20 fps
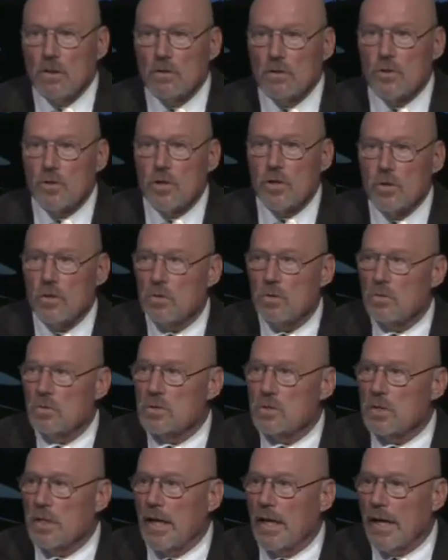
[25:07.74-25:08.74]

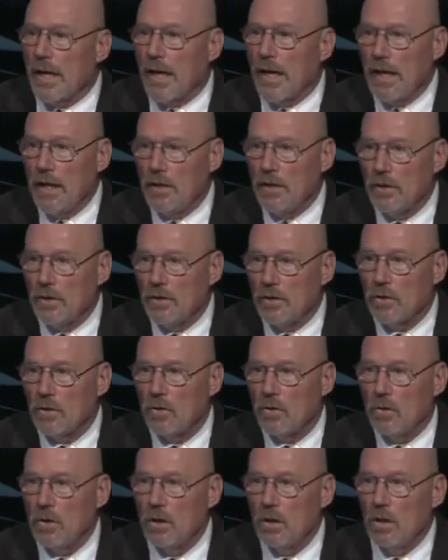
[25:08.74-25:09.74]
Those that hate
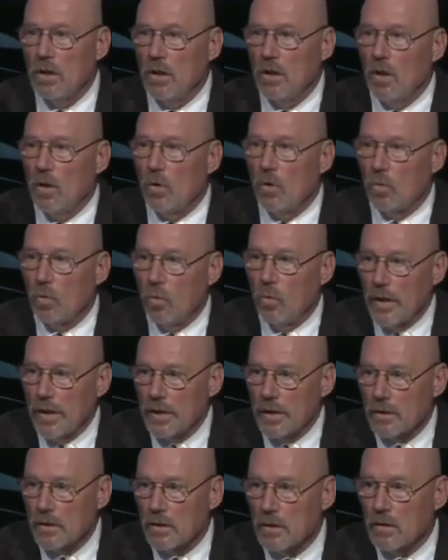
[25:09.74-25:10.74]
you
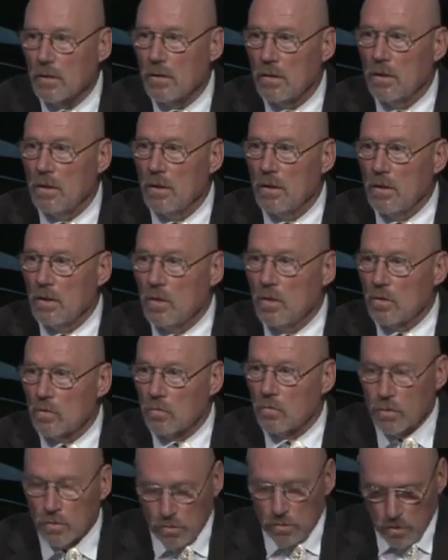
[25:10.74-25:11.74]
will
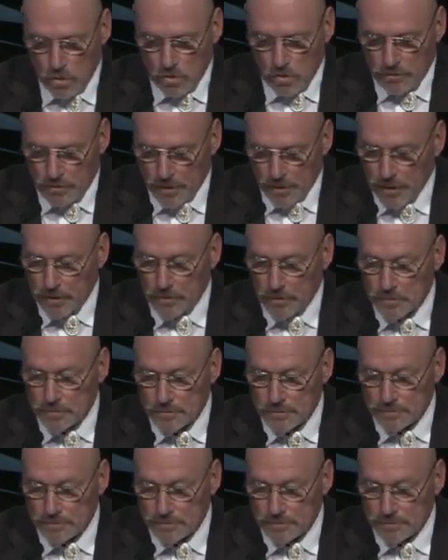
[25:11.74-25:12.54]
rule over you.